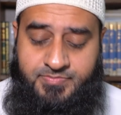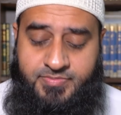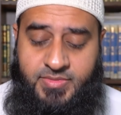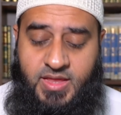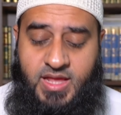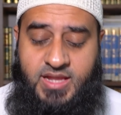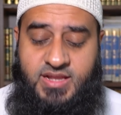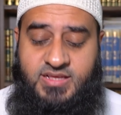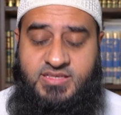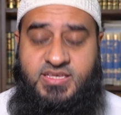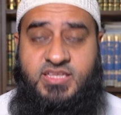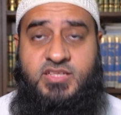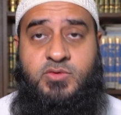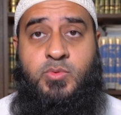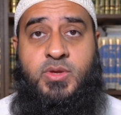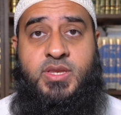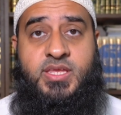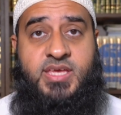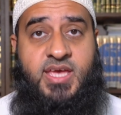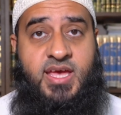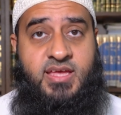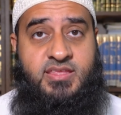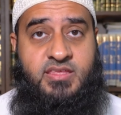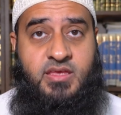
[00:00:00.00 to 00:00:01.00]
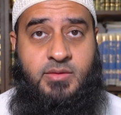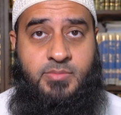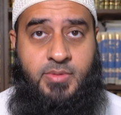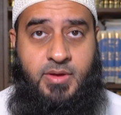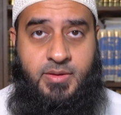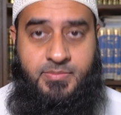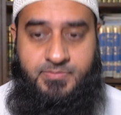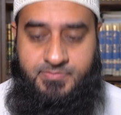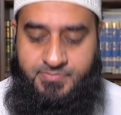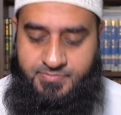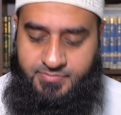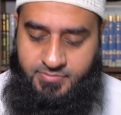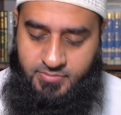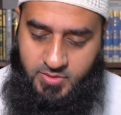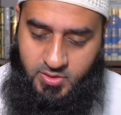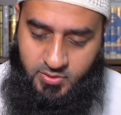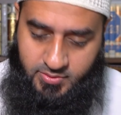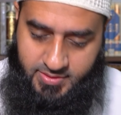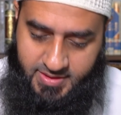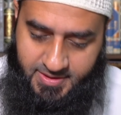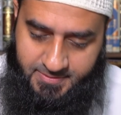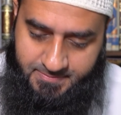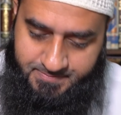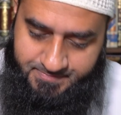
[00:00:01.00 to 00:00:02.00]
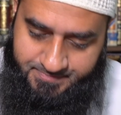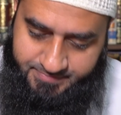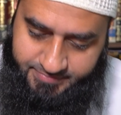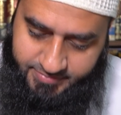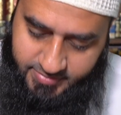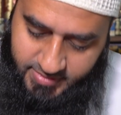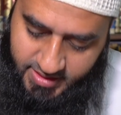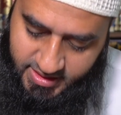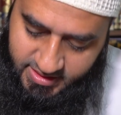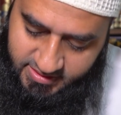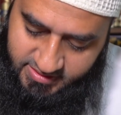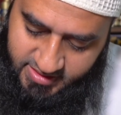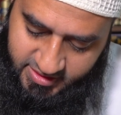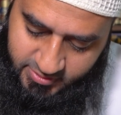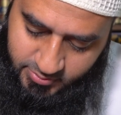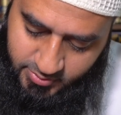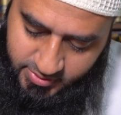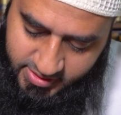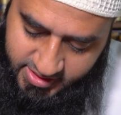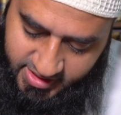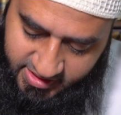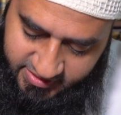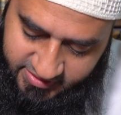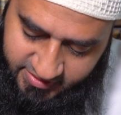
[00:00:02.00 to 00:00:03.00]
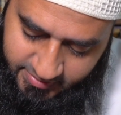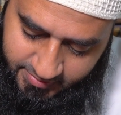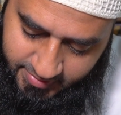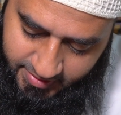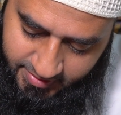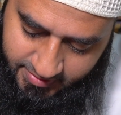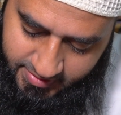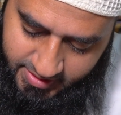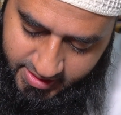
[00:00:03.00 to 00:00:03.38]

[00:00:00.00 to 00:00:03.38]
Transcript: Let's take the word kataba. Okay, take the word kataba.